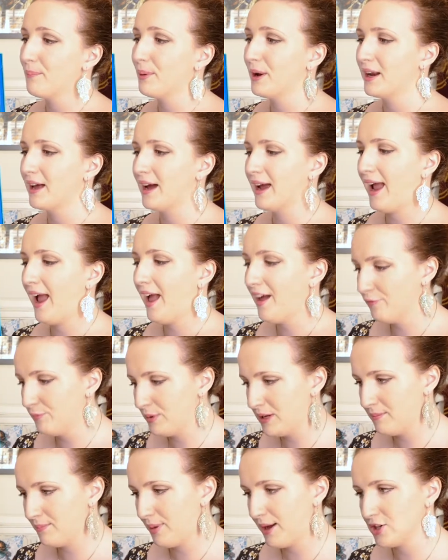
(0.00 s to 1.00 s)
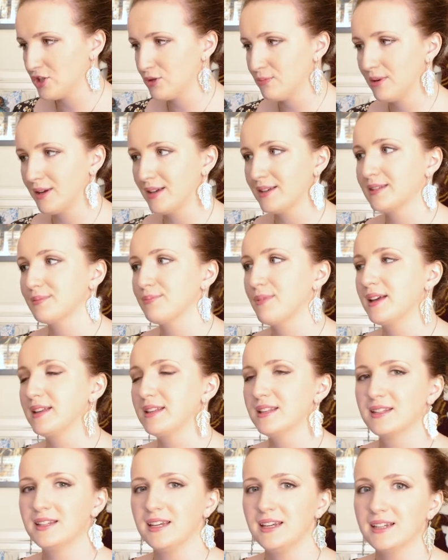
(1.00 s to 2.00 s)
But I have been impatient because my
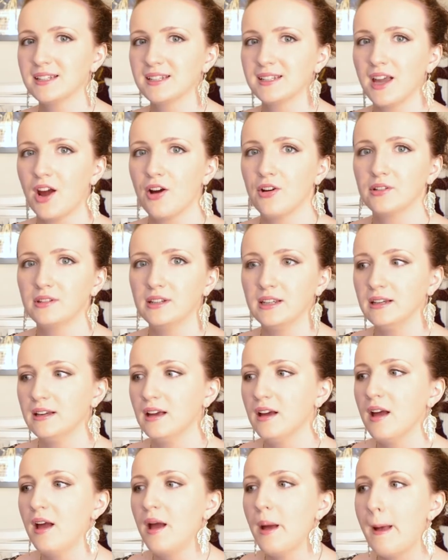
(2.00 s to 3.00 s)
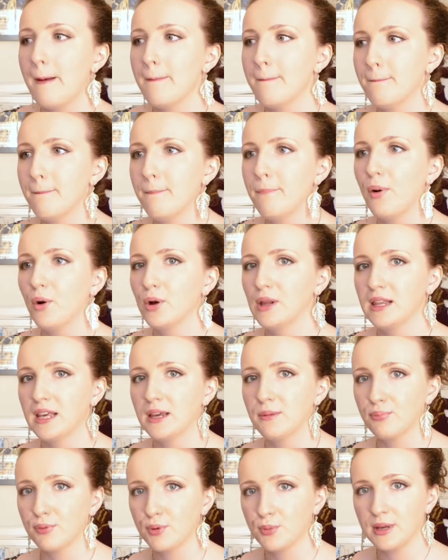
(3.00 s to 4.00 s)
tea is currently
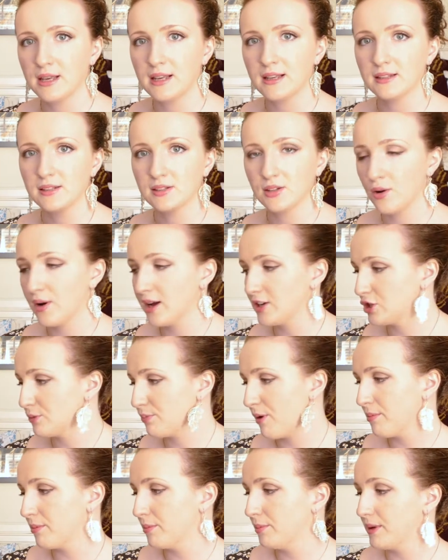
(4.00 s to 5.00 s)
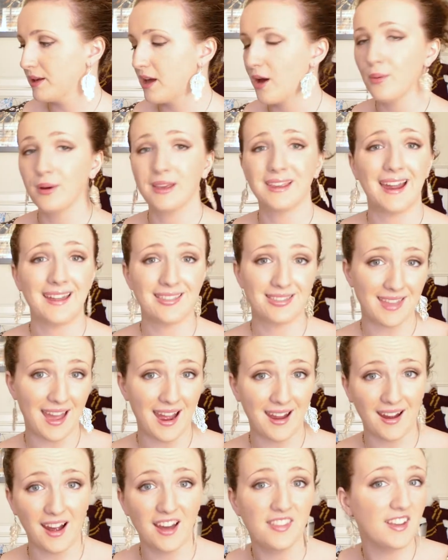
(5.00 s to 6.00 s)
boiling, brewing, so I should probably go and get
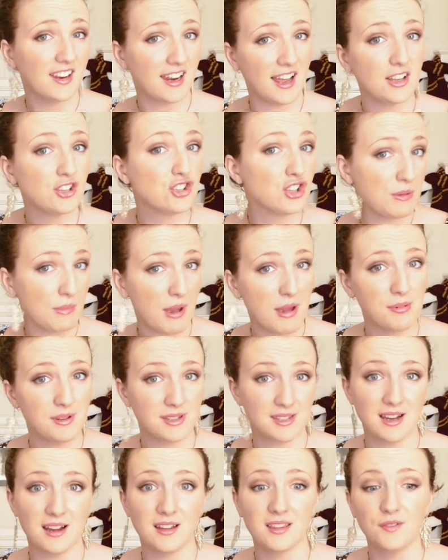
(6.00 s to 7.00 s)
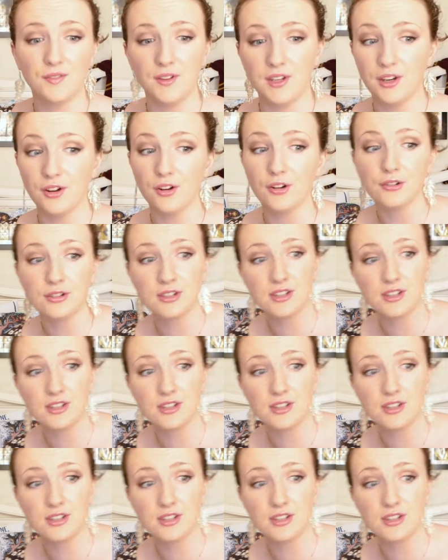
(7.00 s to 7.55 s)
that and then actually maybe start the video.